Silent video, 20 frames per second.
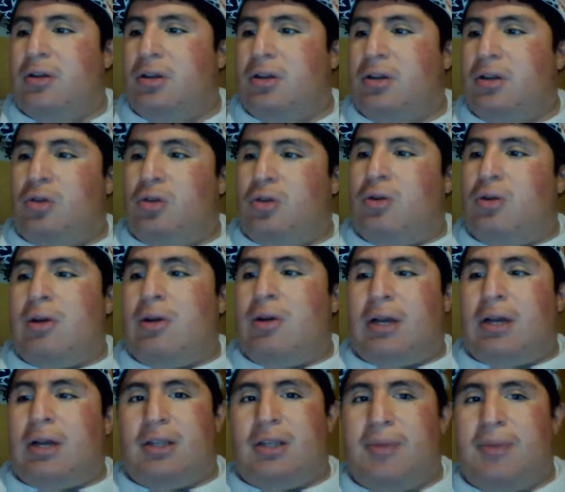You got
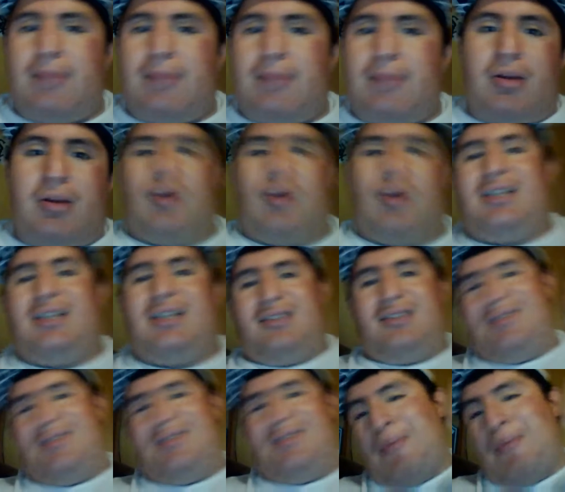this,
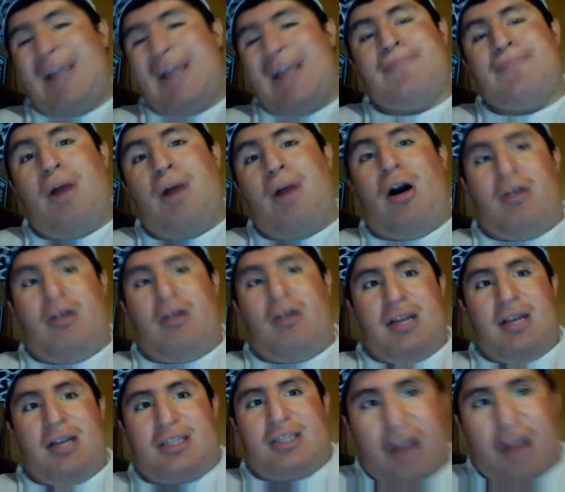baseball
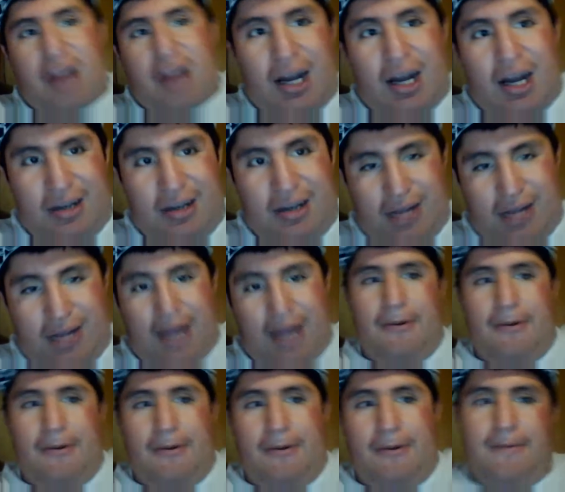is gone, okay?
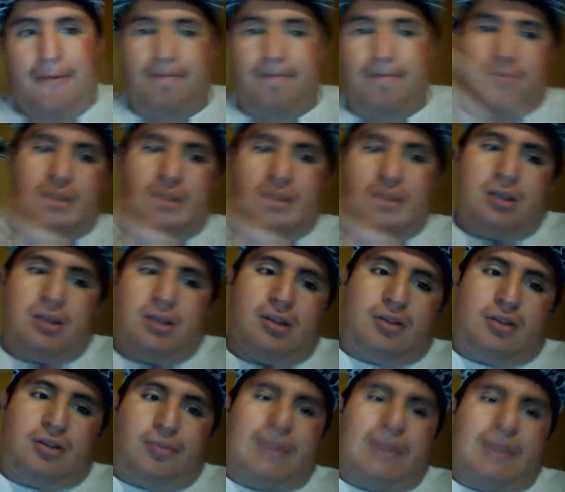
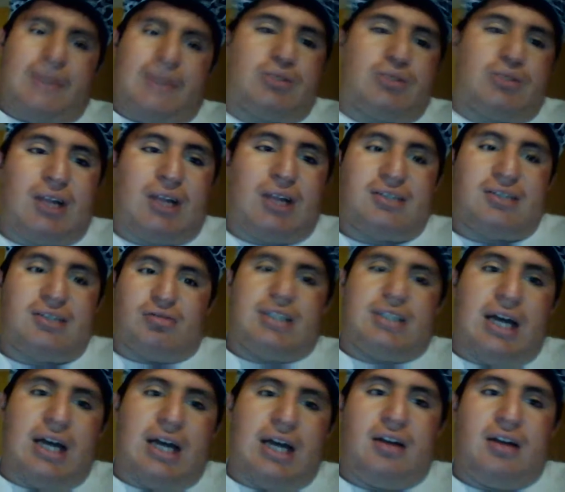Baseball strikes goes
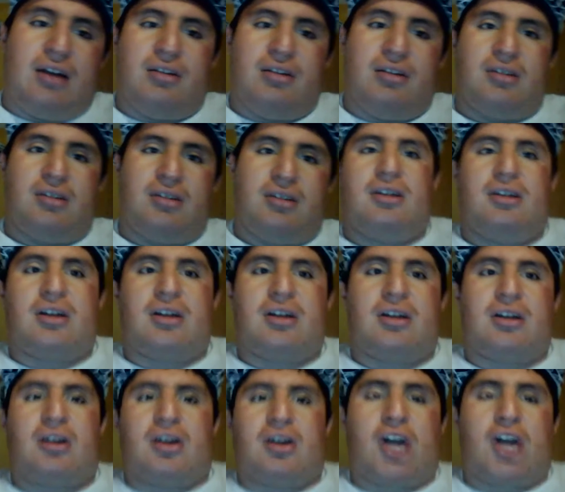down.
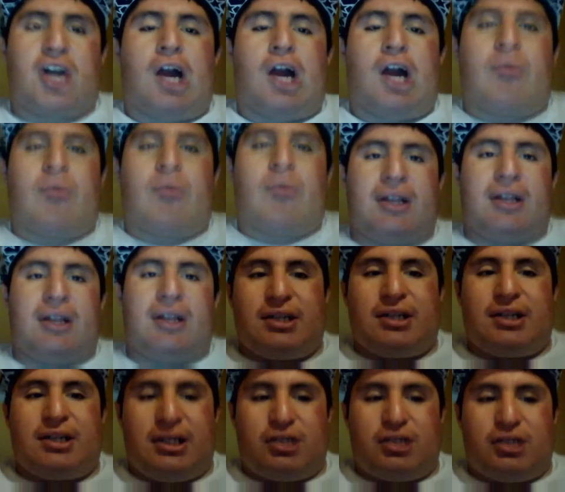Carl Reagan doesn't
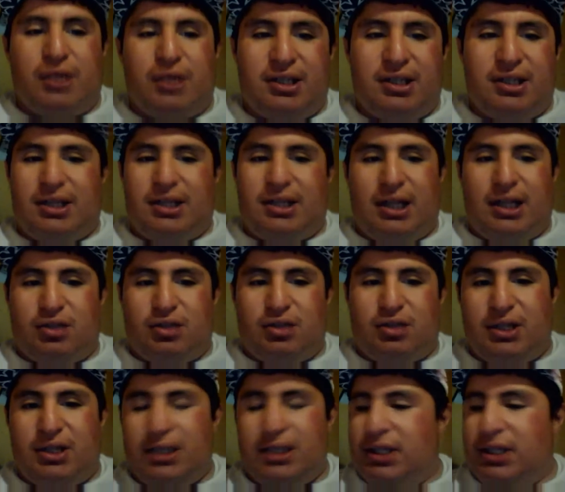get the
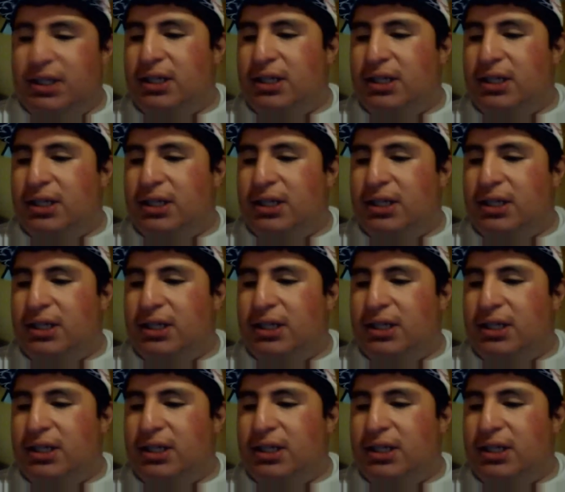strikes.